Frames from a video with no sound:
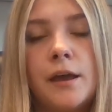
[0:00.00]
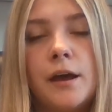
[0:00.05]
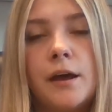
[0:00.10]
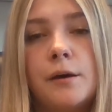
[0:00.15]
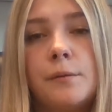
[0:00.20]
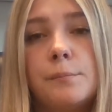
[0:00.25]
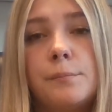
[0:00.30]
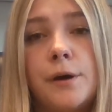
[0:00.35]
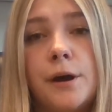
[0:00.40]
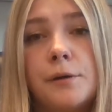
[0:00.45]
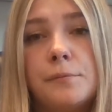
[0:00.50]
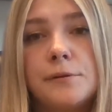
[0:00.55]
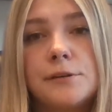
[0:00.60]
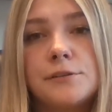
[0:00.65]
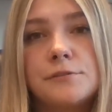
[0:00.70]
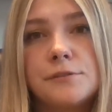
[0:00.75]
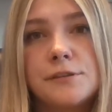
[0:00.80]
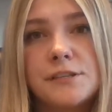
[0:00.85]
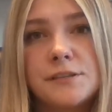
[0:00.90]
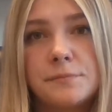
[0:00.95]

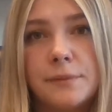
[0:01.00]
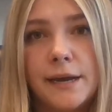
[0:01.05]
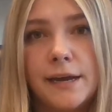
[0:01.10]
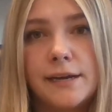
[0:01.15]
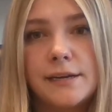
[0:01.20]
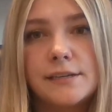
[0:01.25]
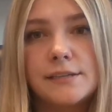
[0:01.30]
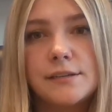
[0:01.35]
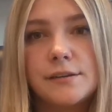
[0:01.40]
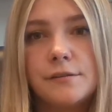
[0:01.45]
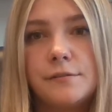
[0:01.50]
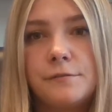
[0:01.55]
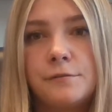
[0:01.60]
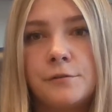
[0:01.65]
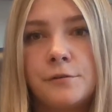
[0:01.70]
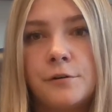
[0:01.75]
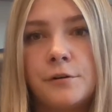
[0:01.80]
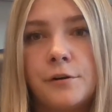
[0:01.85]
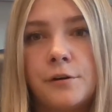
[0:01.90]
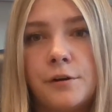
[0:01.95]
Barbara's respect
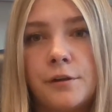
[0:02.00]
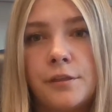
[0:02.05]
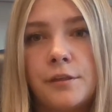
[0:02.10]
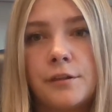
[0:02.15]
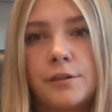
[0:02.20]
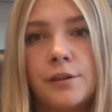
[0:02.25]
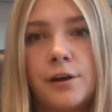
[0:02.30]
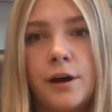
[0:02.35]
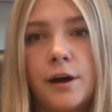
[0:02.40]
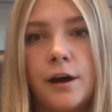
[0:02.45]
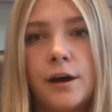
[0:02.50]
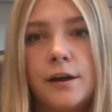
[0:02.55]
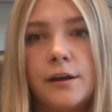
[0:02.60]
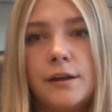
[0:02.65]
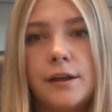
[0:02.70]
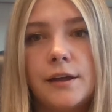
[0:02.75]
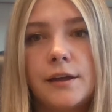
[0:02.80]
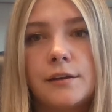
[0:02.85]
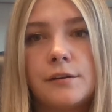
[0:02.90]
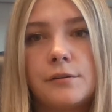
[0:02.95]
for the
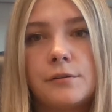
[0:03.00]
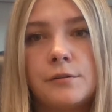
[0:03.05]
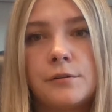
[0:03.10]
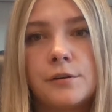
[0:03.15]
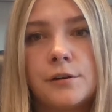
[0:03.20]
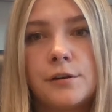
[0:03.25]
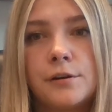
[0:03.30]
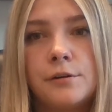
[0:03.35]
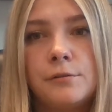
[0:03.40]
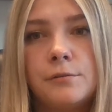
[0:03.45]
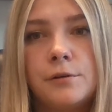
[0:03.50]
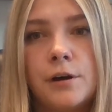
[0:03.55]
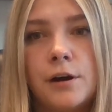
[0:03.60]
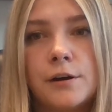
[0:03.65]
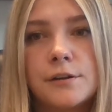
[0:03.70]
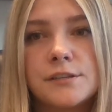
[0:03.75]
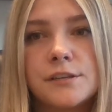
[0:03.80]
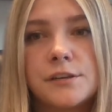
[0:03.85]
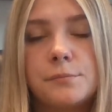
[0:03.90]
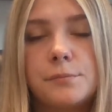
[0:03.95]
law and order will
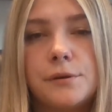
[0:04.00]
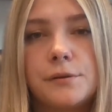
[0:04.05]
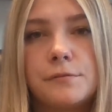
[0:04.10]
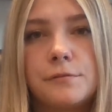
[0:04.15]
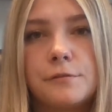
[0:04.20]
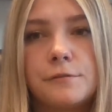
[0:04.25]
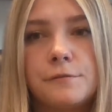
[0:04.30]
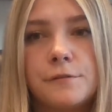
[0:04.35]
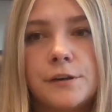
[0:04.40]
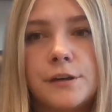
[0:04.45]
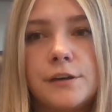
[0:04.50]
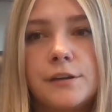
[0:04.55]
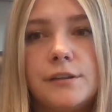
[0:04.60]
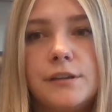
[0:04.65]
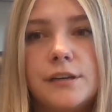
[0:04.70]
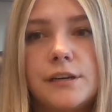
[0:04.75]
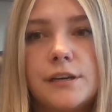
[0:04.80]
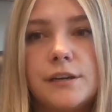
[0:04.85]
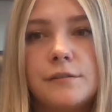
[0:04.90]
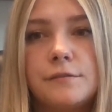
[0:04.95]
also be
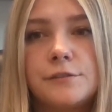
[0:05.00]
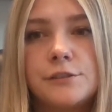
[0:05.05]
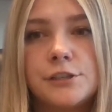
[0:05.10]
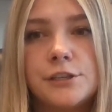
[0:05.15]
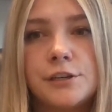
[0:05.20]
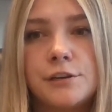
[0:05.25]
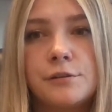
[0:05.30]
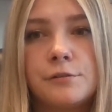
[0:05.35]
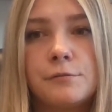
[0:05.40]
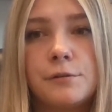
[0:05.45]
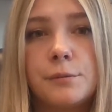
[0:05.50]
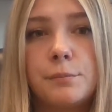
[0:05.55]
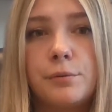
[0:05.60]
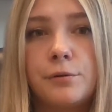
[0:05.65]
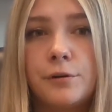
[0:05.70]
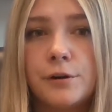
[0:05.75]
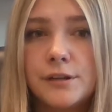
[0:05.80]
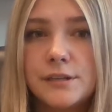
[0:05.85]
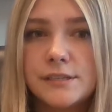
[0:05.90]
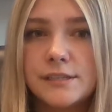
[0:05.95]
fulfilled if she
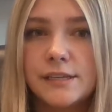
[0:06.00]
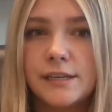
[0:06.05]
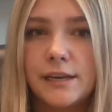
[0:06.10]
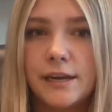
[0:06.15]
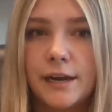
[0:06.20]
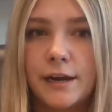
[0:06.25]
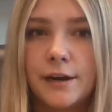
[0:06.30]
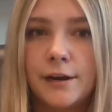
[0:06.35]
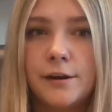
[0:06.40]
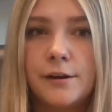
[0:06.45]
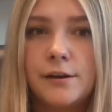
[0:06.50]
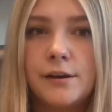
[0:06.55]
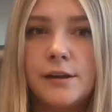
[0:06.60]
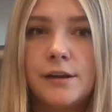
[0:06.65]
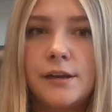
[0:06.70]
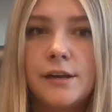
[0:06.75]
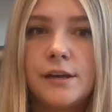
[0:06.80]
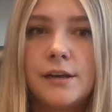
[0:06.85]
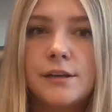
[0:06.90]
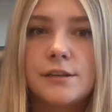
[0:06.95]
reports the error
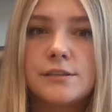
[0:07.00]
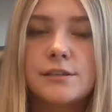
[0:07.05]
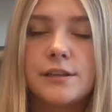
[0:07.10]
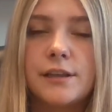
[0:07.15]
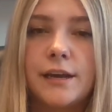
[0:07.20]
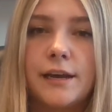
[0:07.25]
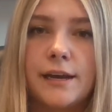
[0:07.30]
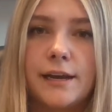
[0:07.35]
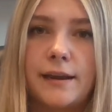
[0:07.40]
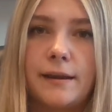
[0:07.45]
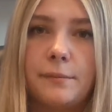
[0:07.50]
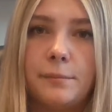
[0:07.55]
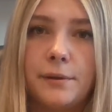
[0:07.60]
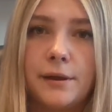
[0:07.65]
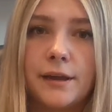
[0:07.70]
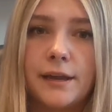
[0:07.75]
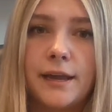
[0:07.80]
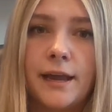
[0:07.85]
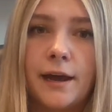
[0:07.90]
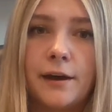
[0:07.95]
so that it can
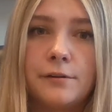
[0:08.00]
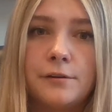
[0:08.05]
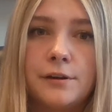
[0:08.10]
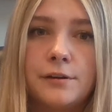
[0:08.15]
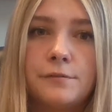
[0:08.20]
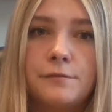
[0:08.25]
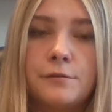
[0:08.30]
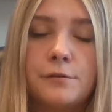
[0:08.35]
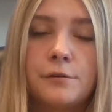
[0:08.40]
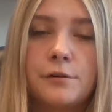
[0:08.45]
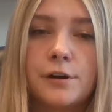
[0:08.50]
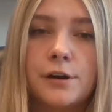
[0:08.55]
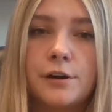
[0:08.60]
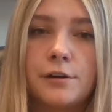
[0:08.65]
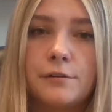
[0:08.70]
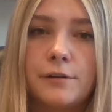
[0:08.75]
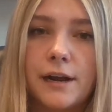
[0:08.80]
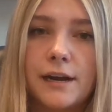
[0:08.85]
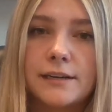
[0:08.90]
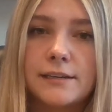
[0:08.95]
be accounted for
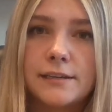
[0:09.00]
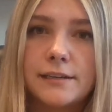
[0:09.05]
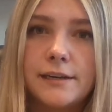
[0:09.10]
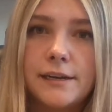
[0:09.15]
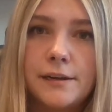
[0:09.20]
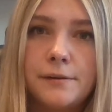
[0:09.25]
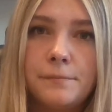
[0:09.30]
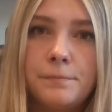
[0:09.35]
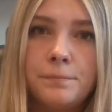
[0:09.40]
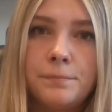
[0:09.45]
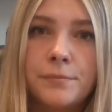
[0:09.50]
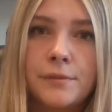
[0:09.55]
correctly.